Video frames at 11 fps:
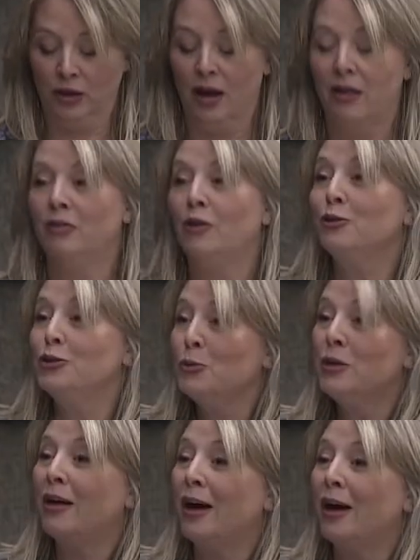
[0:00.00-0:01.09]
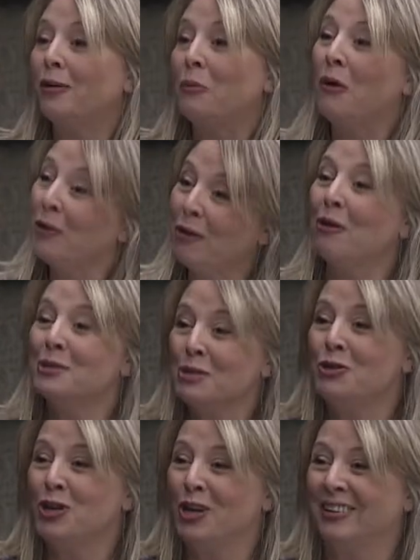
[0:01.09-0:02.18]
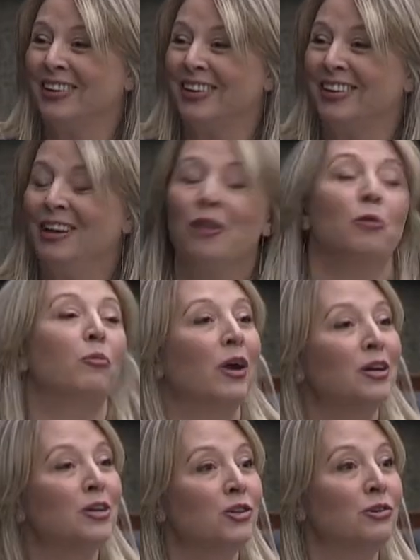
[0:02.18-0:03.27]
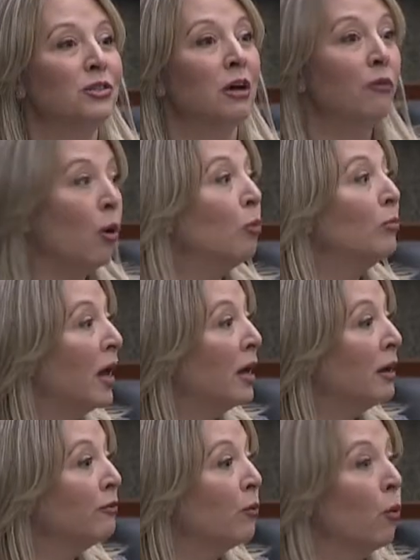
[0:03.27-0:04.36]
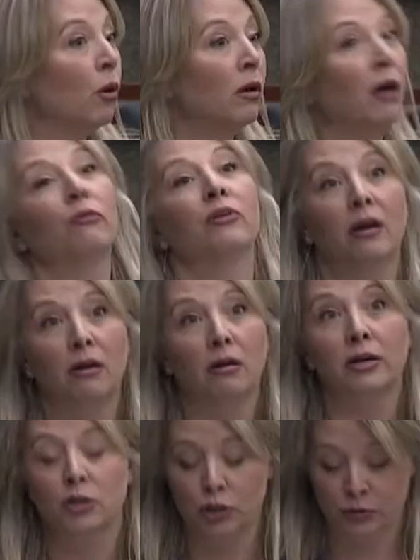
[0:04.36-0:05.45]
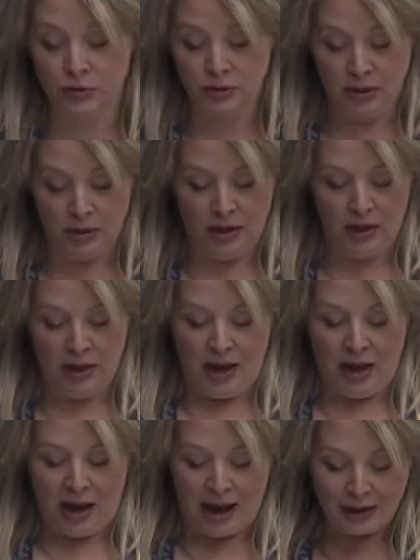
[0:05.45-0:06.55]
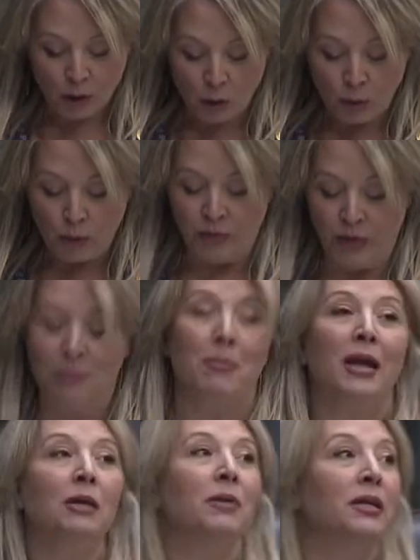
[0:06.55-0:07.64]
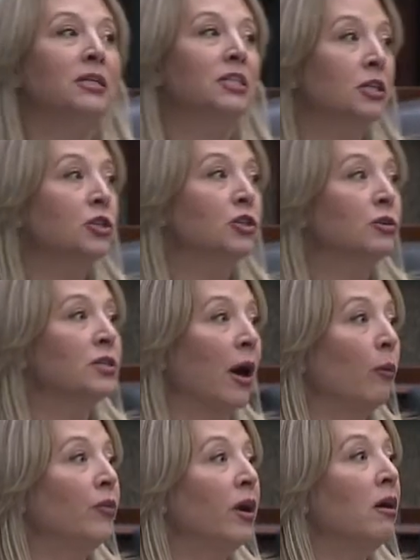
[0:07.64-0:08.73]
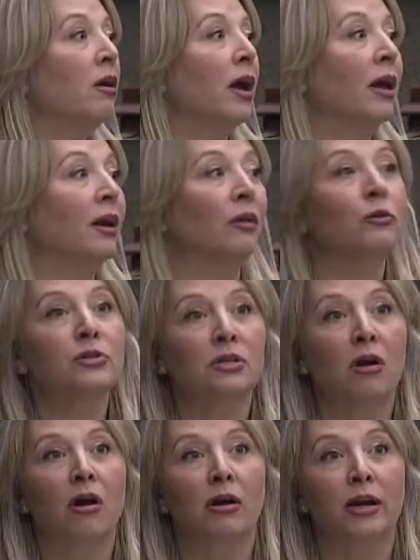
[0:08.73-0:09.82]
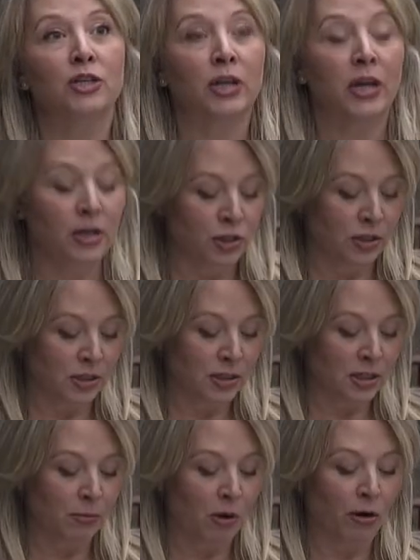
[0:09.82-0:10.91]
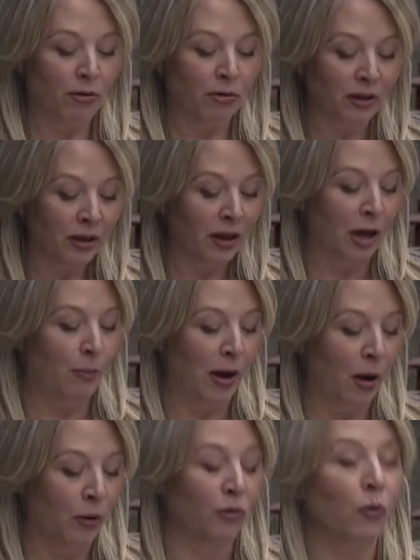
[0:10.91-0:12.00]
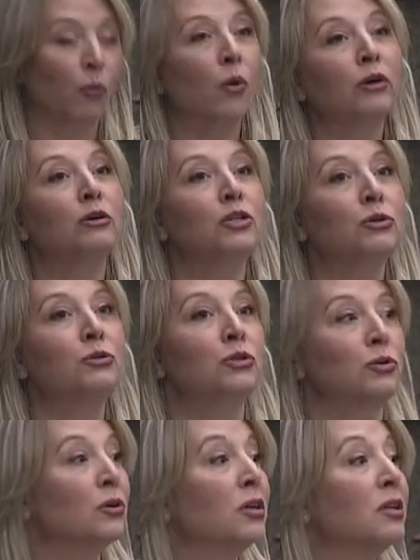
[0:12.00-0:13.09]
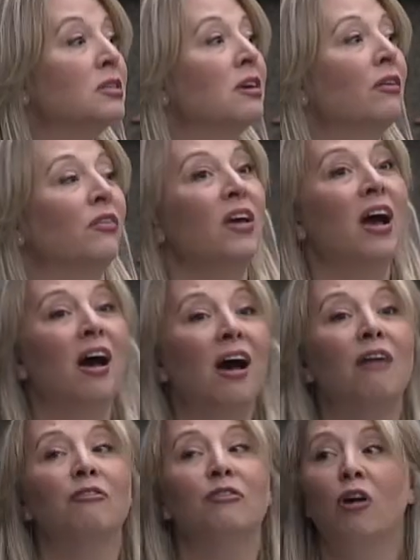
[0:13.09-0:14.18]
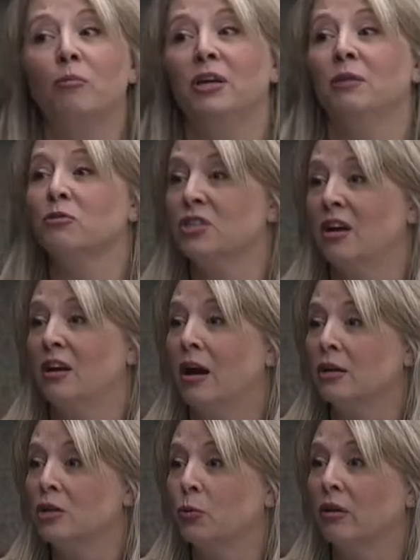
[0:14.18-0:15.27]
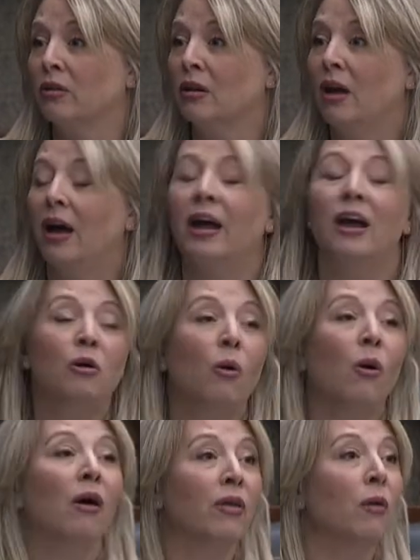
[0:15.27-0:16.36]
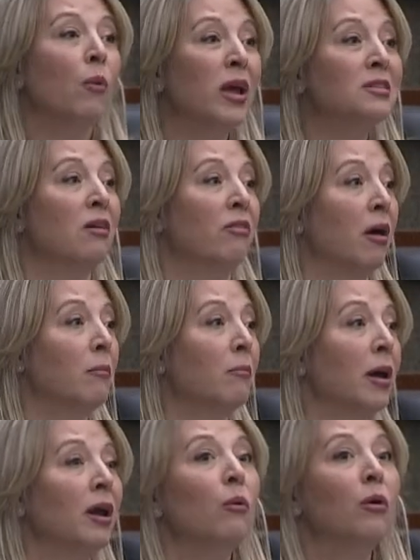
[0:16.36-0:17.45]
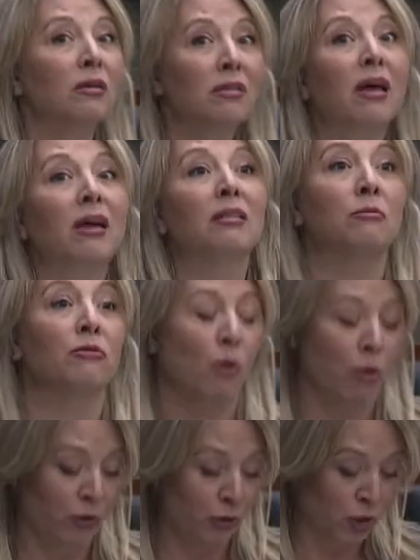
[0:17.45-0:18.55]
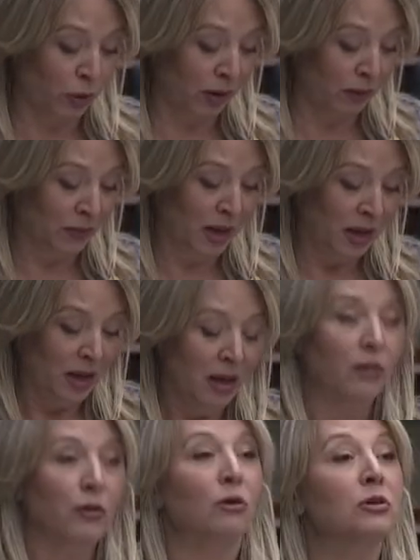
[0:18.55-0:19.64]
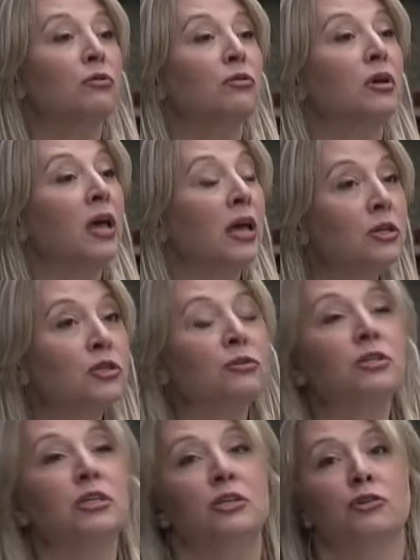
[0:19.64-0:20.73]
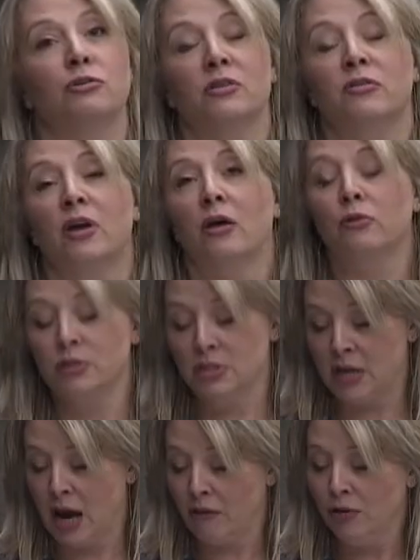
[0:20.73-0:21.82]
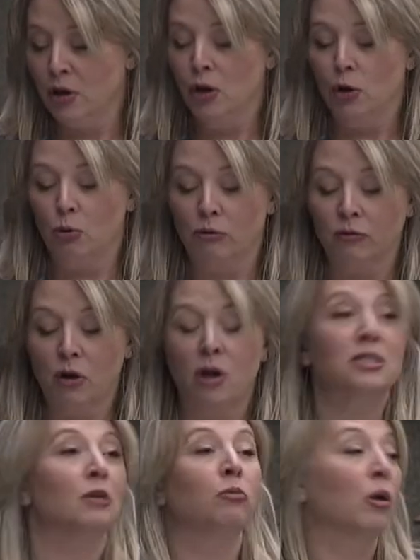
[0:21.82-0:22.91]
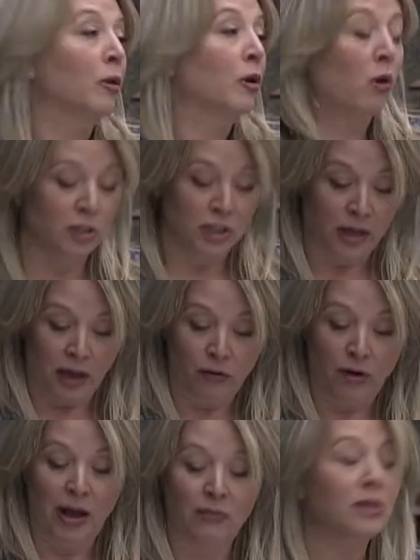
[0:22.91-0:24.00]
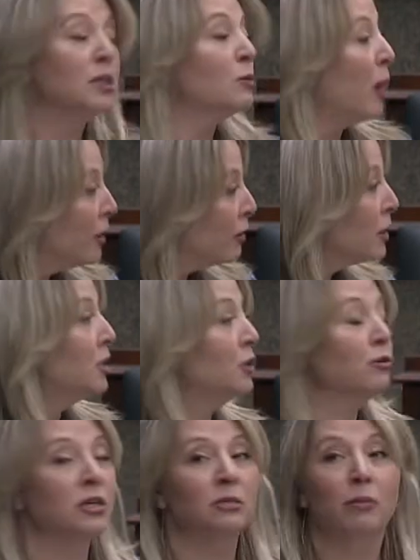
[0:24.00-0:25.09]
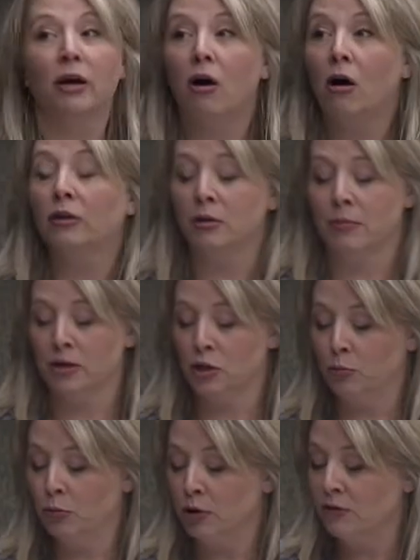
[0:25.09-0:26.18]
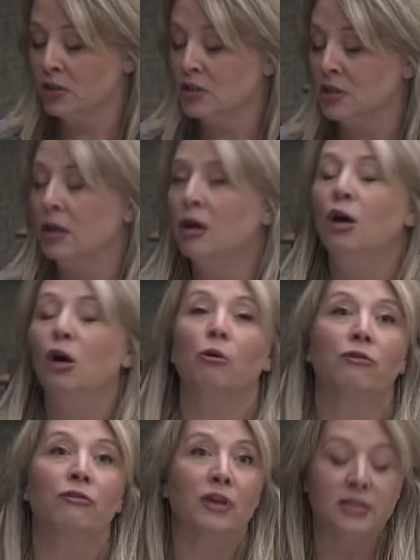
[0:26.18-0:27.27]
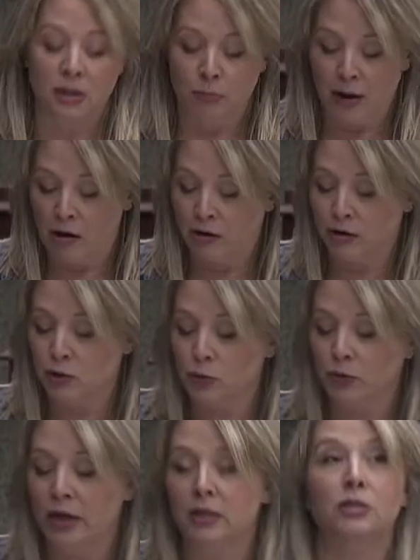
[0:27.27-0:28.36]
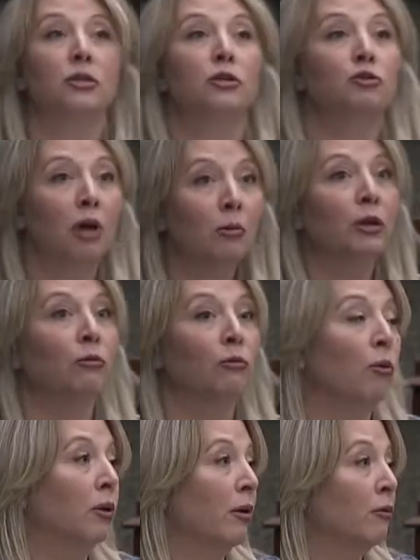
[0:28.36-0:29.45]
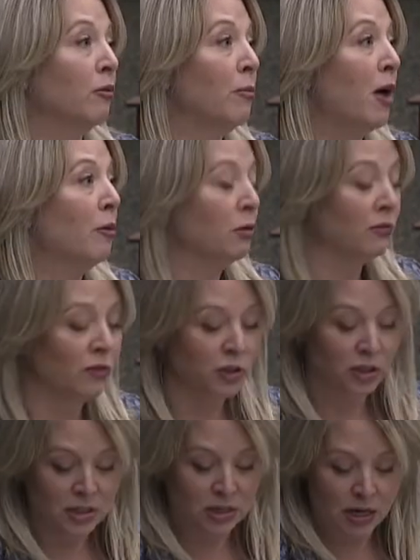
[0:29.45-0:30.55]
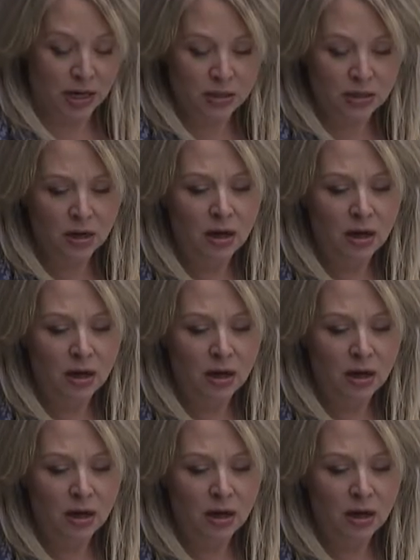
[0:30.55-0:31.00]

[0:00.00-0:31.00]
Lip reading: And they're doing that while they're also juggling the pressures of home life or healthcare issues. I know that many teachers out there and others in our education system are thinking about the one or two students that they have not been able to connect with. And I know how that weighs on them, and I want to thank them for all they're doing. There are also the occasional teachers and the other staff who have lost employment altogether, and the aspiring teachers, as my colleague mentioned previously, who are facing barriers related to the troubling rollout of the math proficiency test.